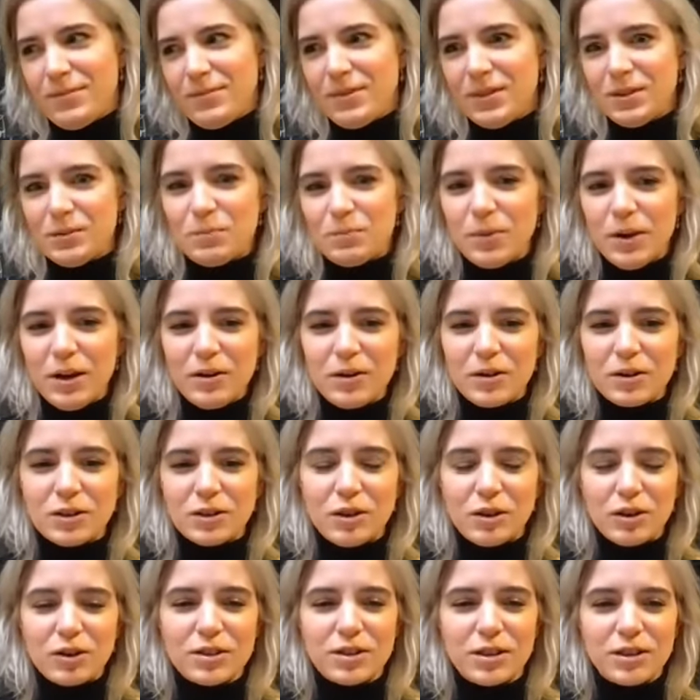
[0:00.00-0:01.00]
the
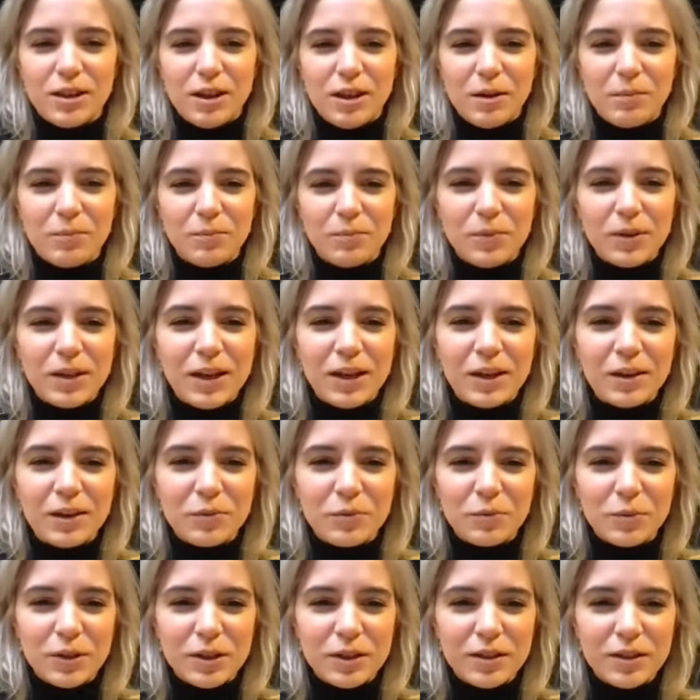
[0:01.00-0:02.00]
paradox that I'm
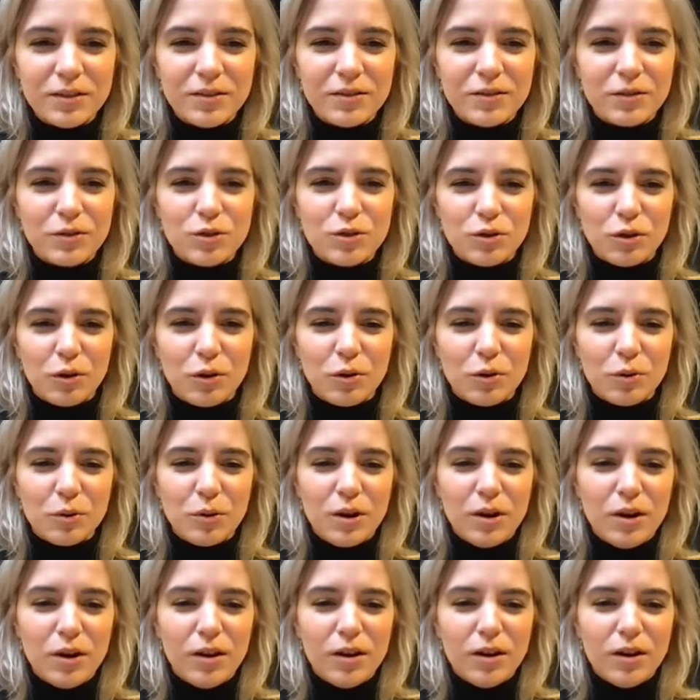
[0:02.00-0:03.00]
playing with. So
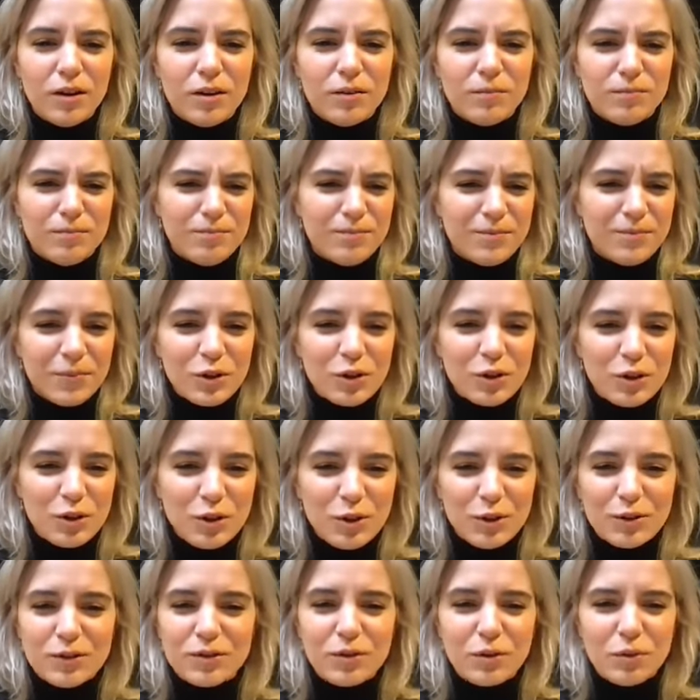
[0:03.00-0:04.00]

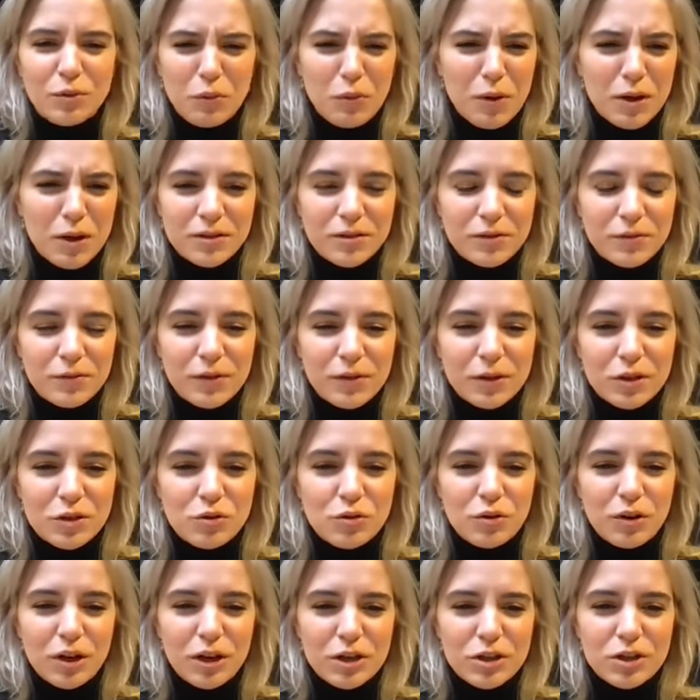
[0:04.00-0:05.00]
could quantum
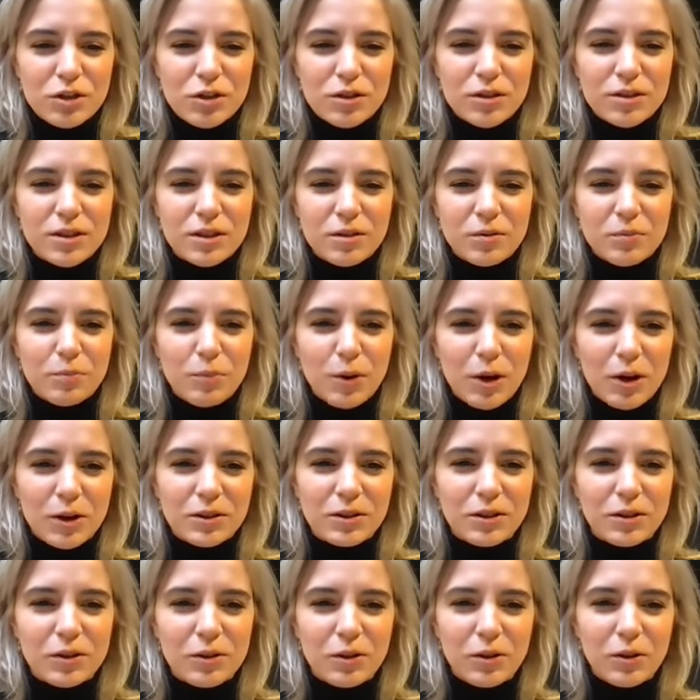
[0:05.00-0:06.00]
fluctuations and
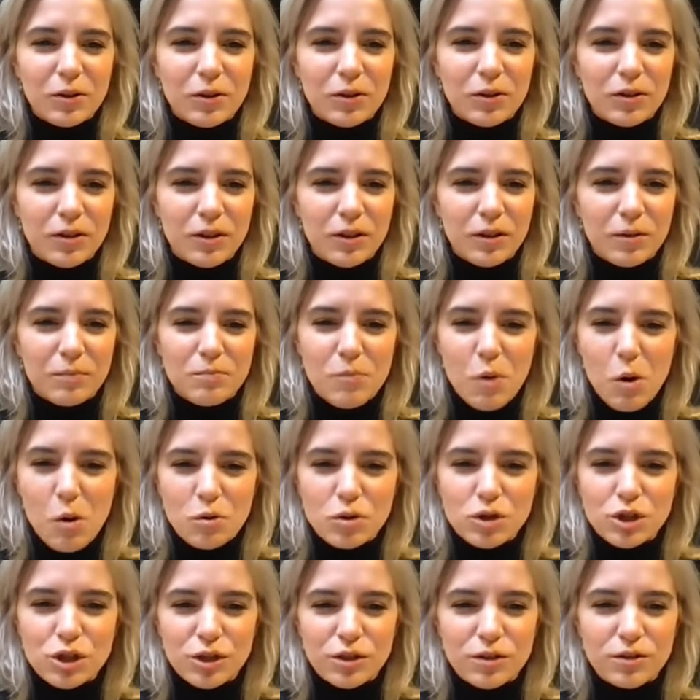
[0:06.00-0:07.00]
particle
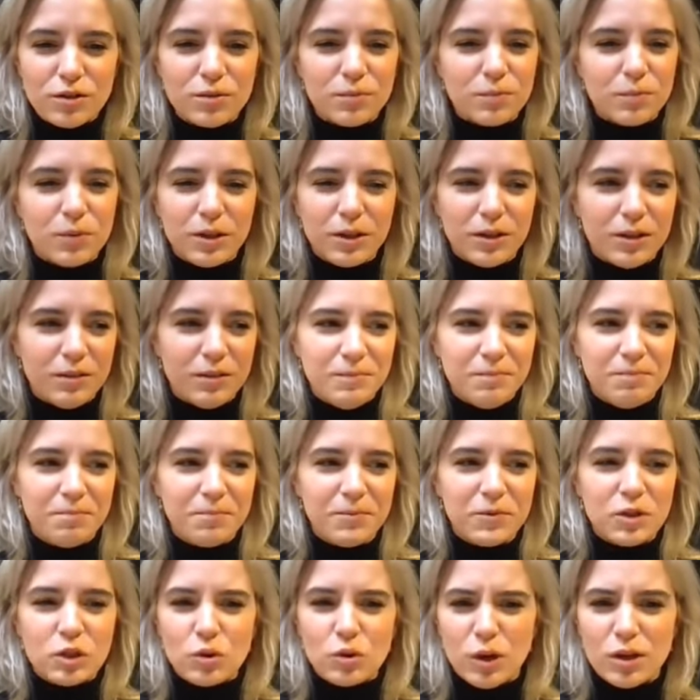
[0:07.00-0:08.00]
motions be
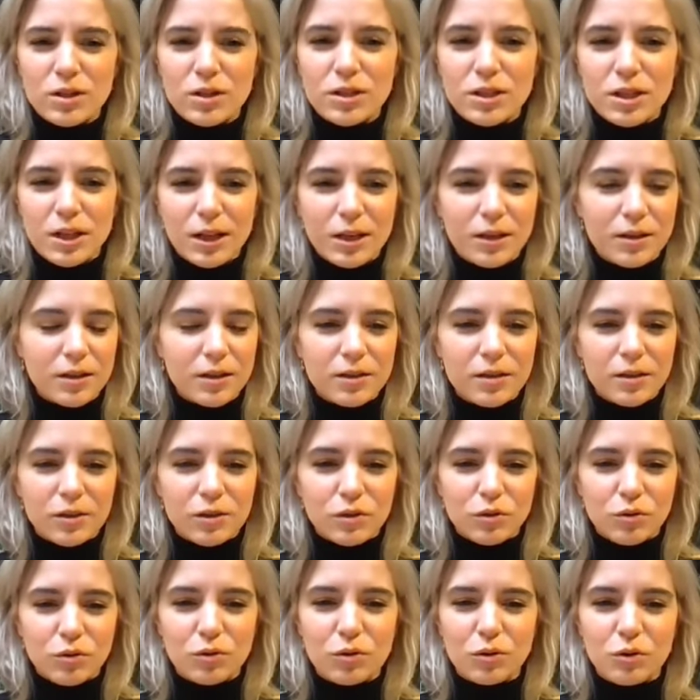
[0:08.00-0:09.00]
translated
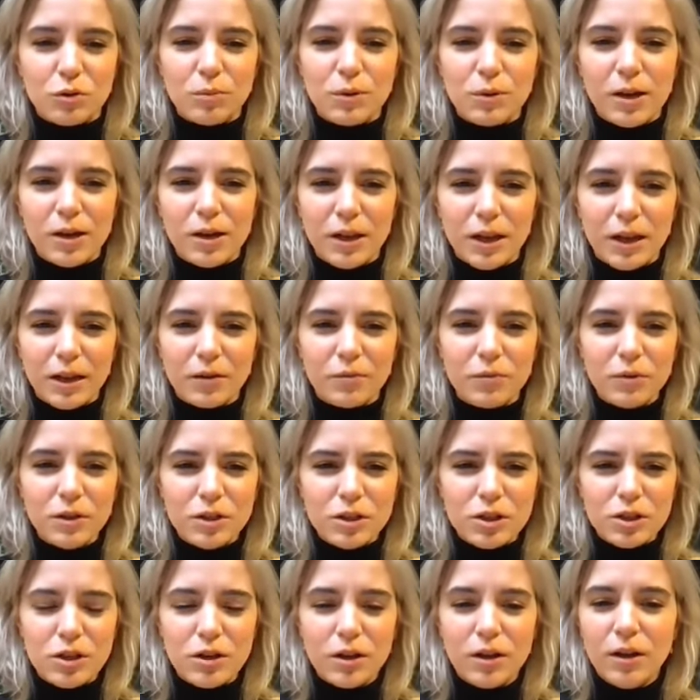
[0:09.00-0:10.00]
into human
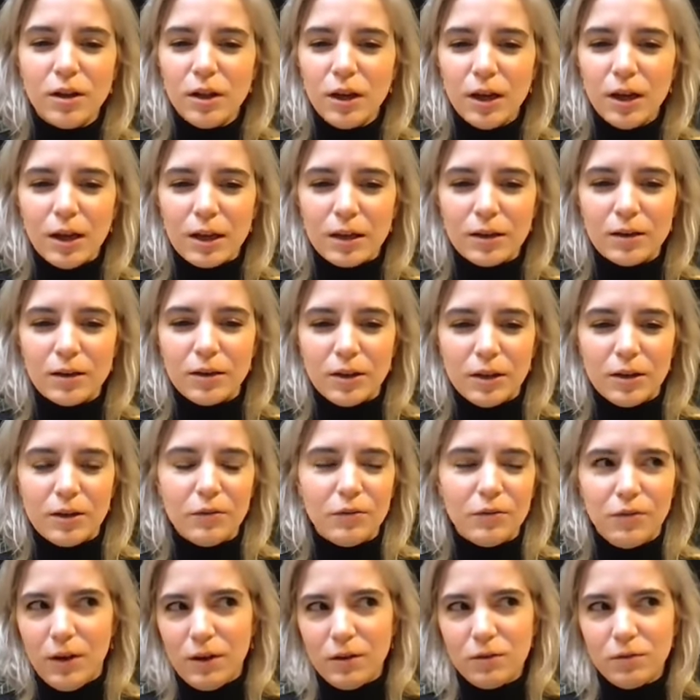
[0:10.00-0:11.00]
language? And in
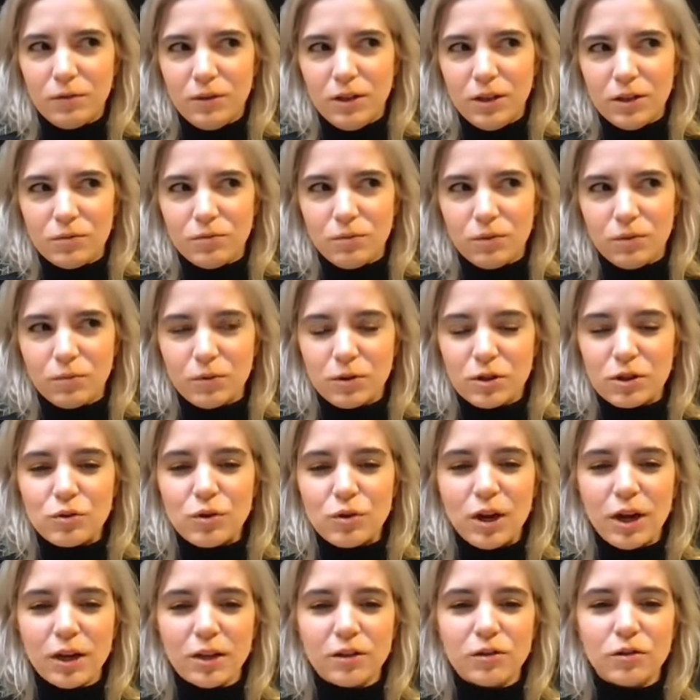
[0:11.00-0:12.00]
effect, that's what we're
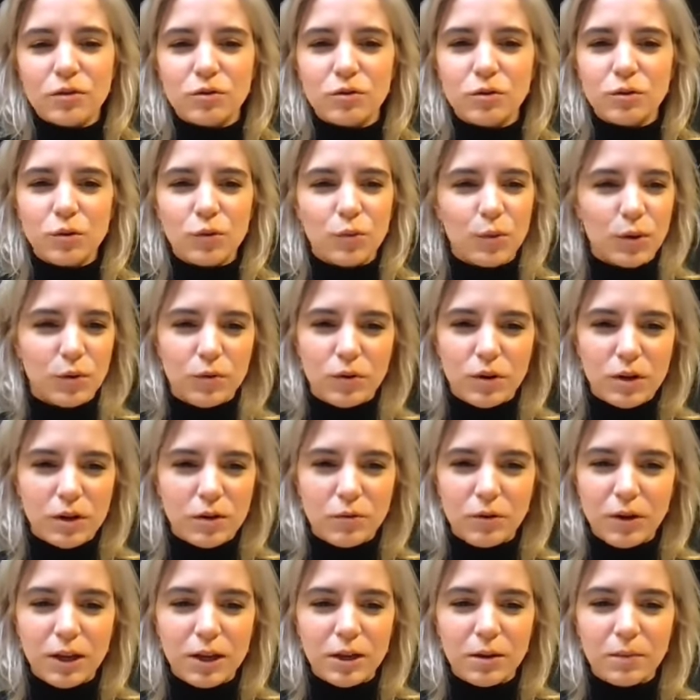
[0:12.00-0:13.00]
trying to do when we're
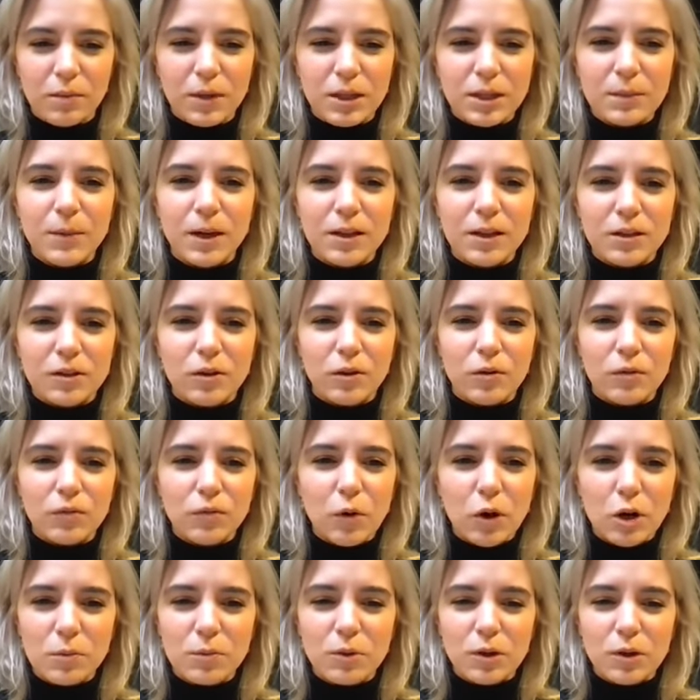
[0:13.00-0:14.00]
creating mathematical
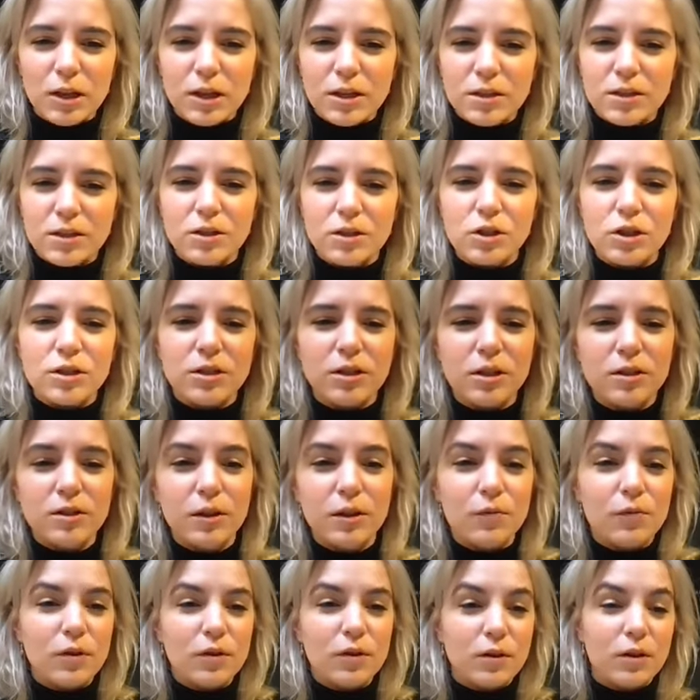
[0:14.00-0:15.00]
formulas. It's just a
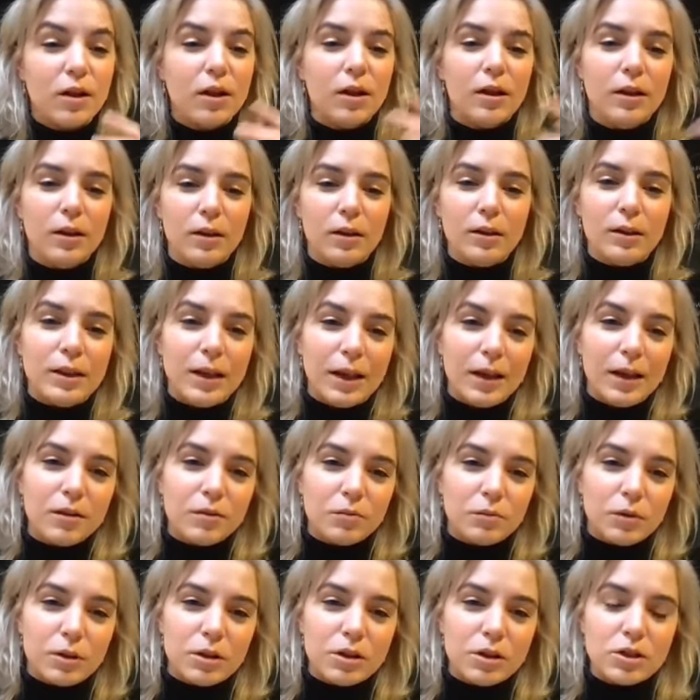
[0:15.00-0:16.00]
different
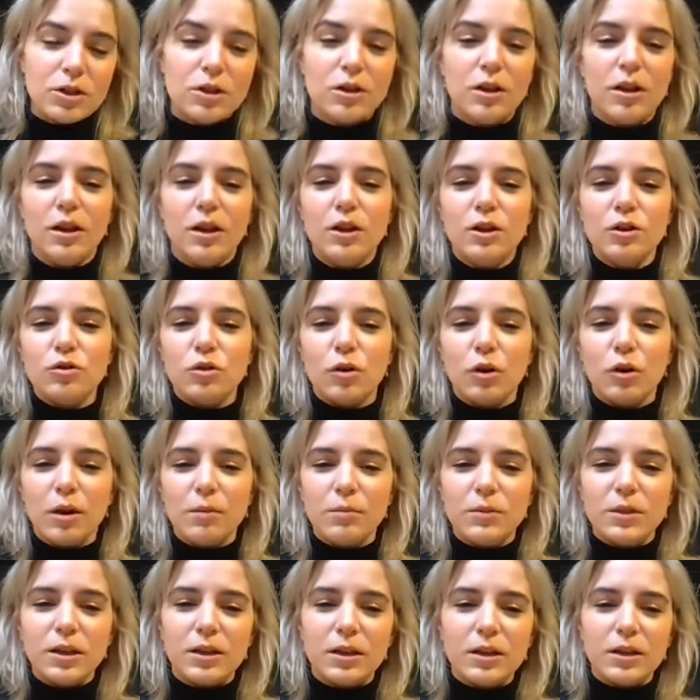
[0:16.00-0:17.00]
language. So
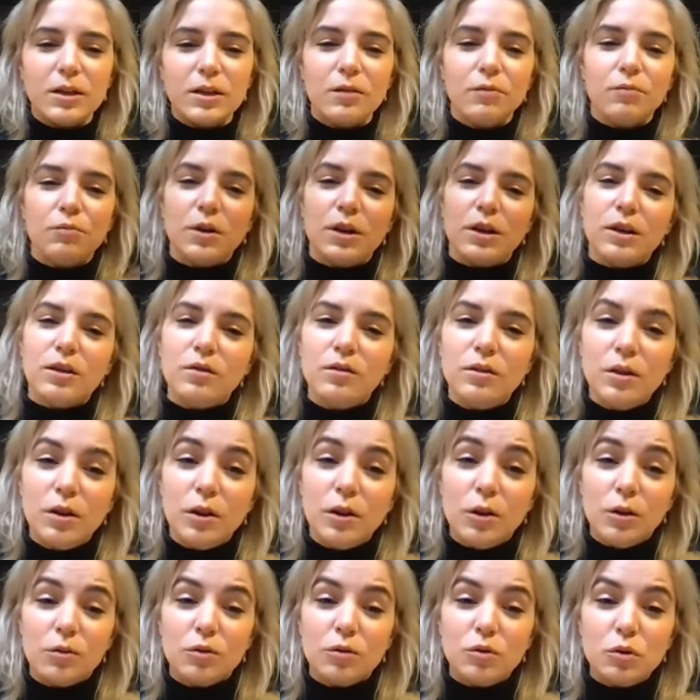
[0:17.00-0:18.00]
I'm thinking if we can
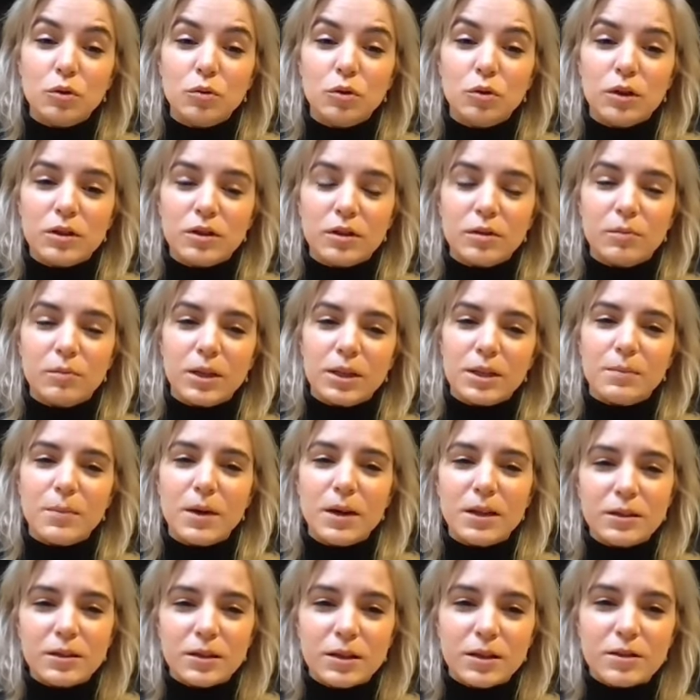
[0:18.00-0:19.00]
do it in
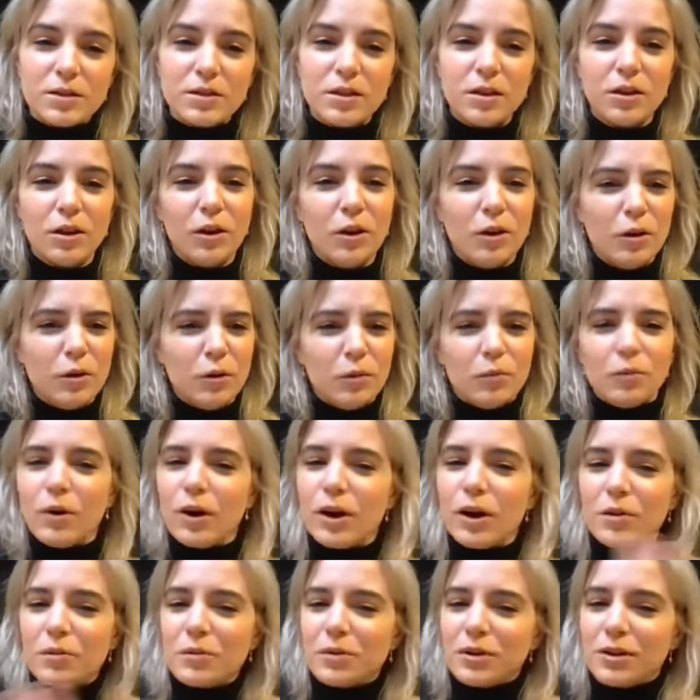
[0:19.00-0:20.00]
mathematics,
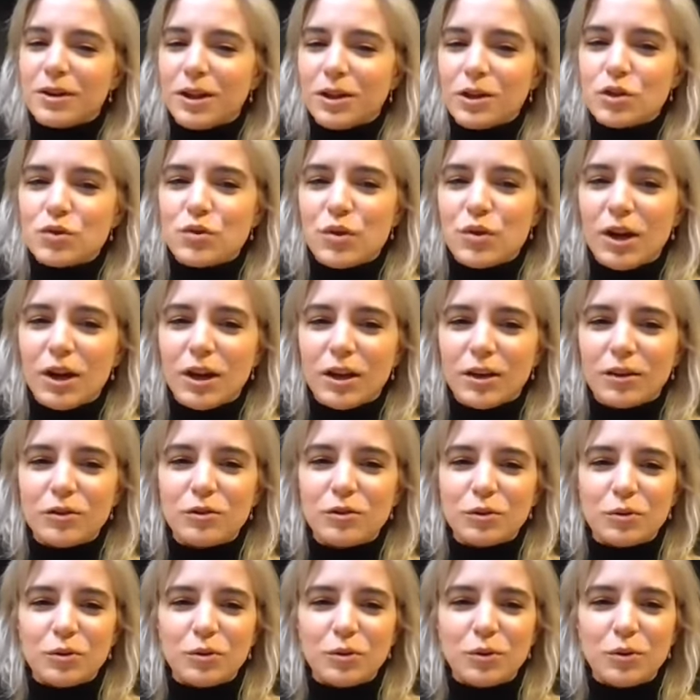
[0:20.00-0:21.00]
why are we not trying
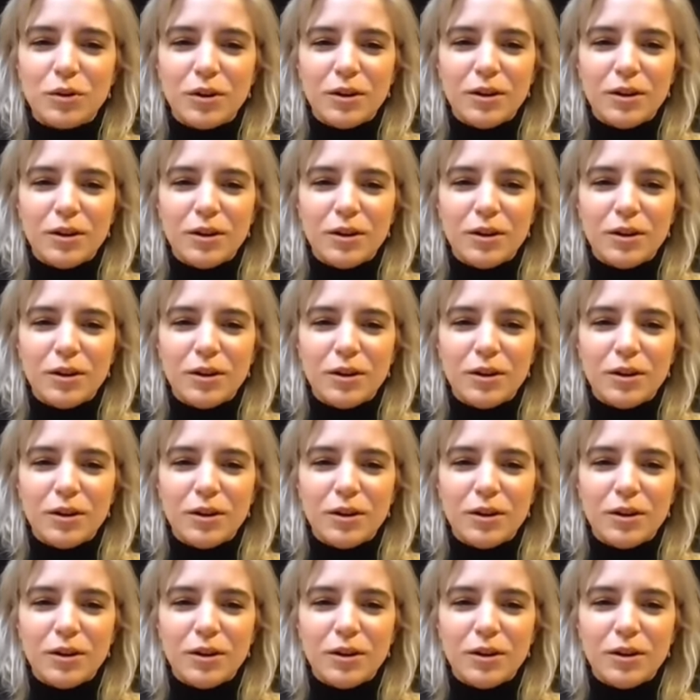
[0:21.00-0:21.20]
to